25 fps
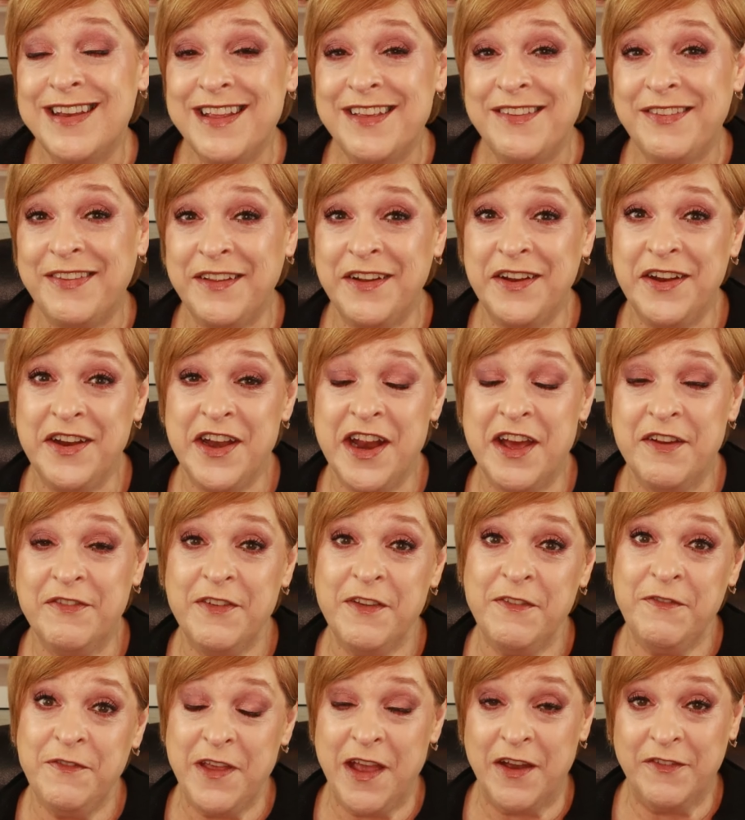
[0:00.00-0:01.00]
decent
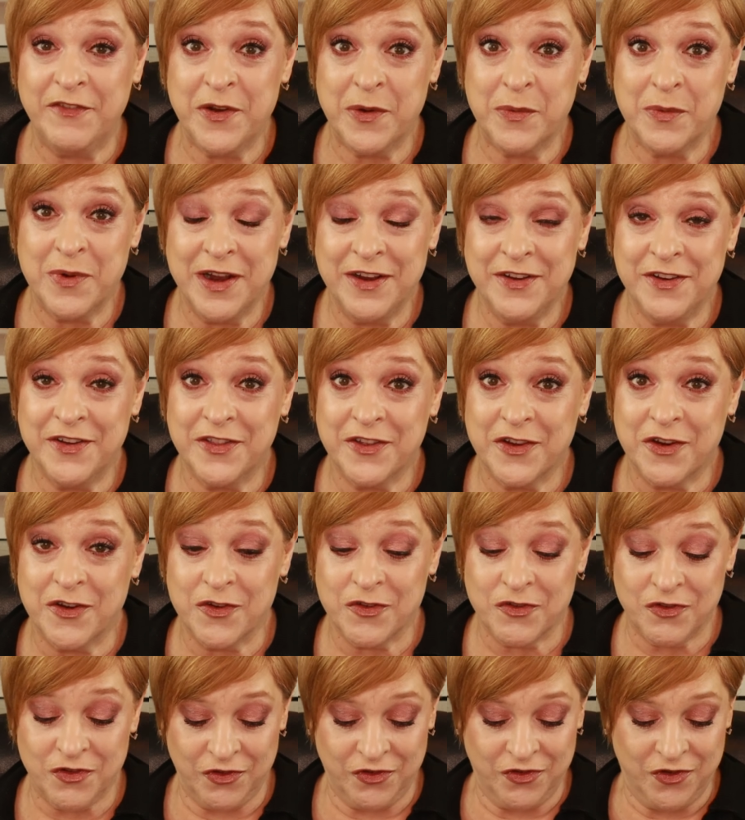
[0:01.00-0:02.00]
enough if you have to run to the
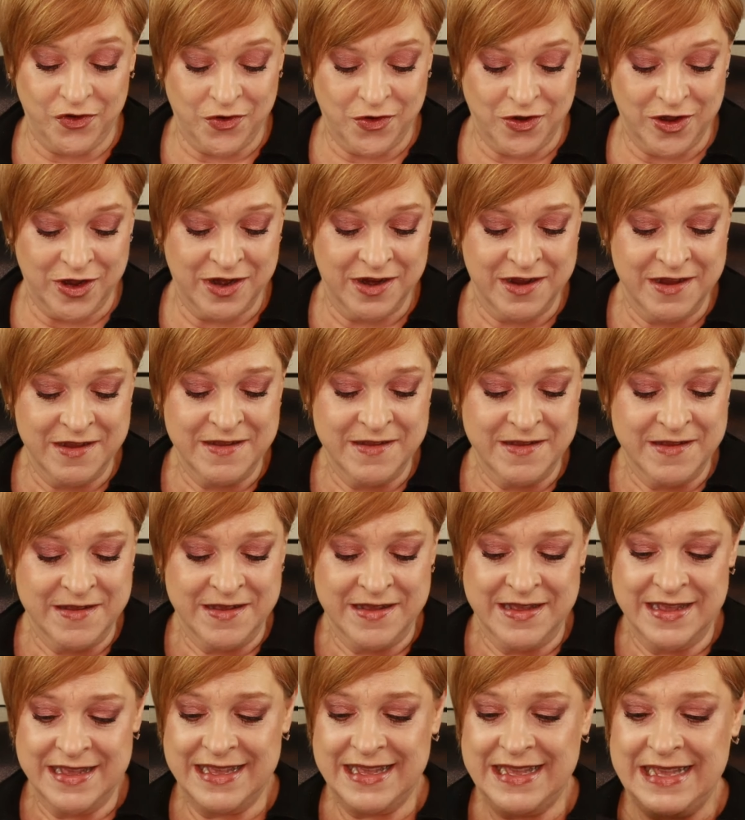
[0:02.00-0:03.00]
grocery store.
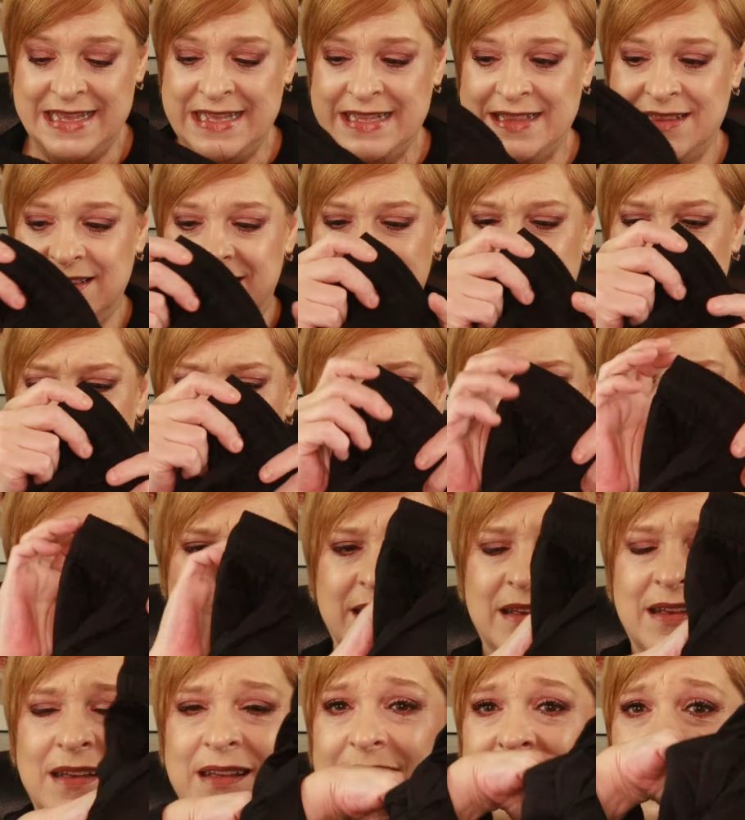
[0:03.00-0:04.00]
It's
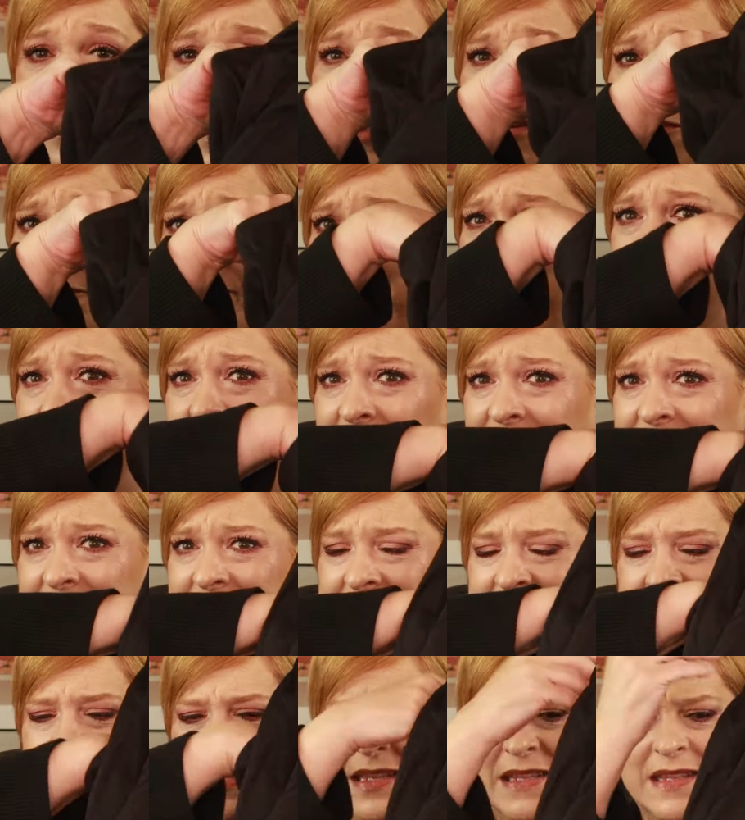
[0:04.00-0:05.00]
they have
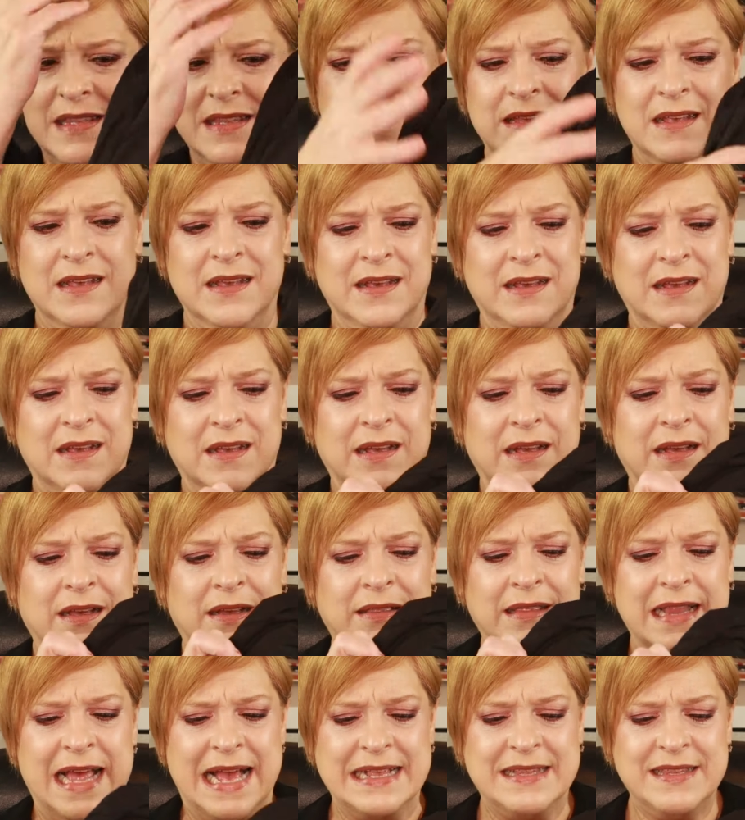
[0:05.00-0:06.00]
pockets,
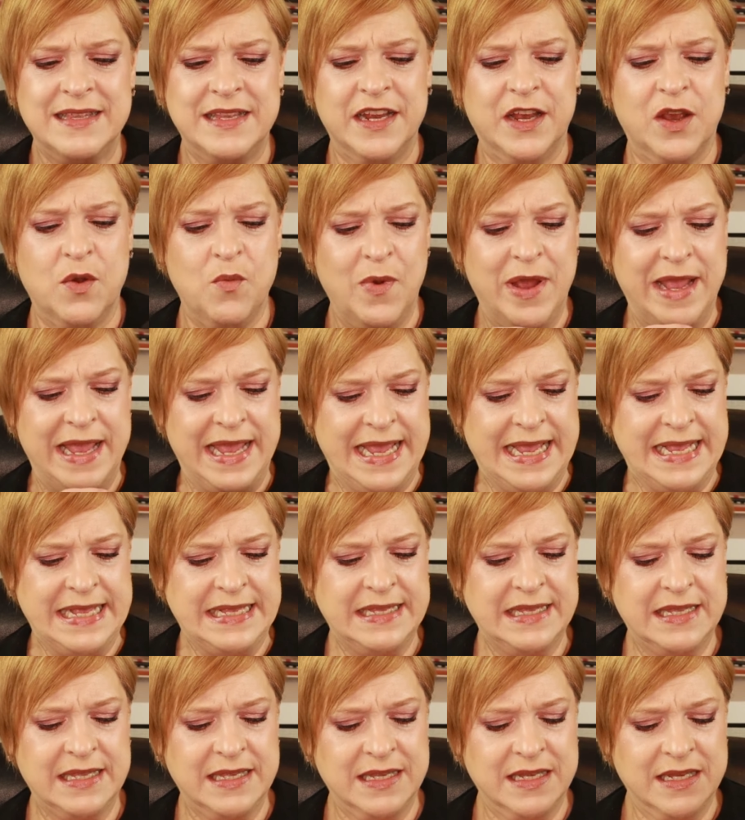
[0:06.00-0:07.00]
elastic
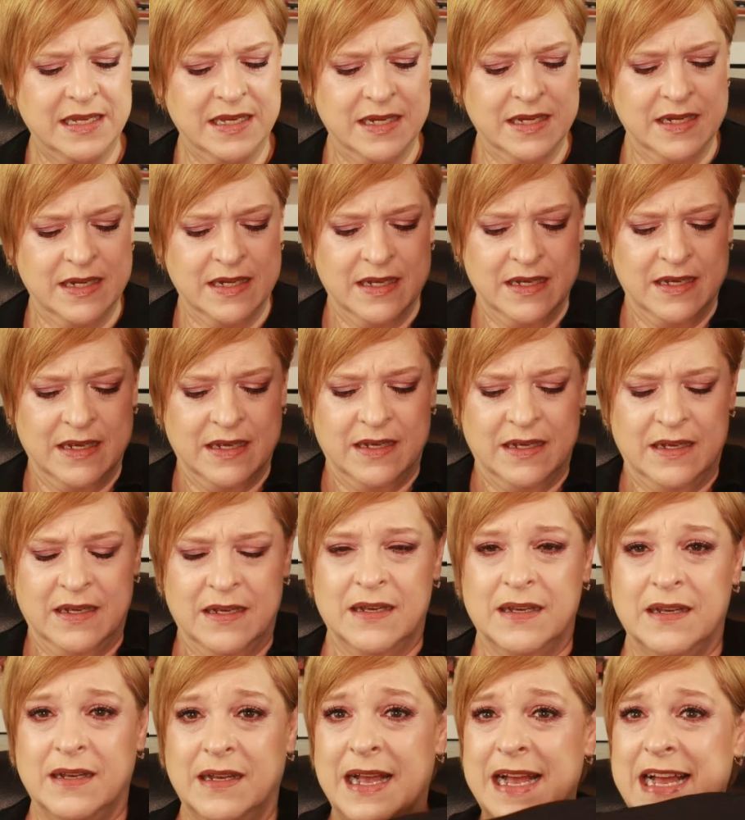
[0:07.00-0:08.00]
waist,
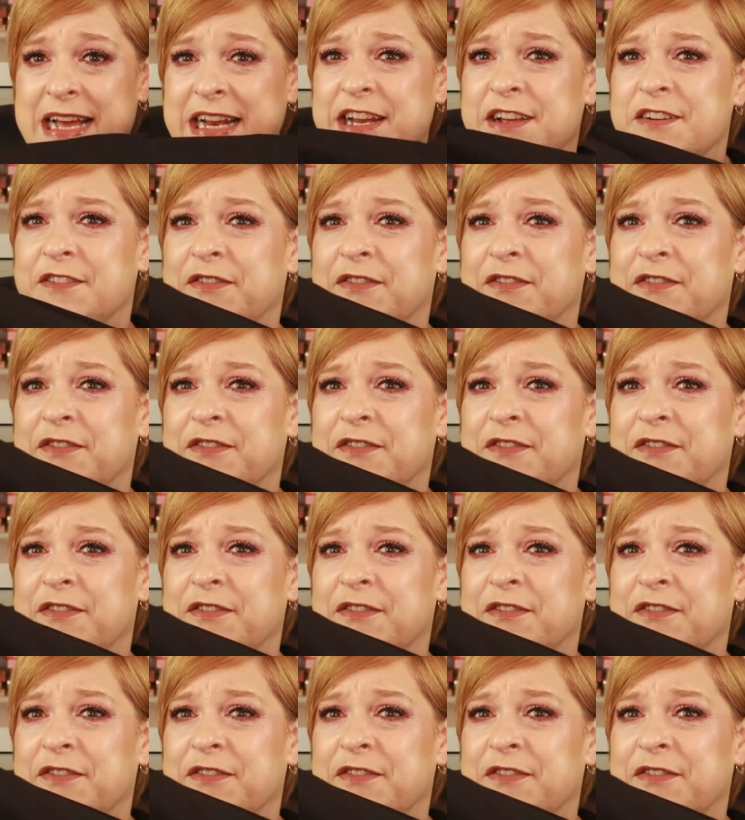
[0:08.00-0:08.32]
kind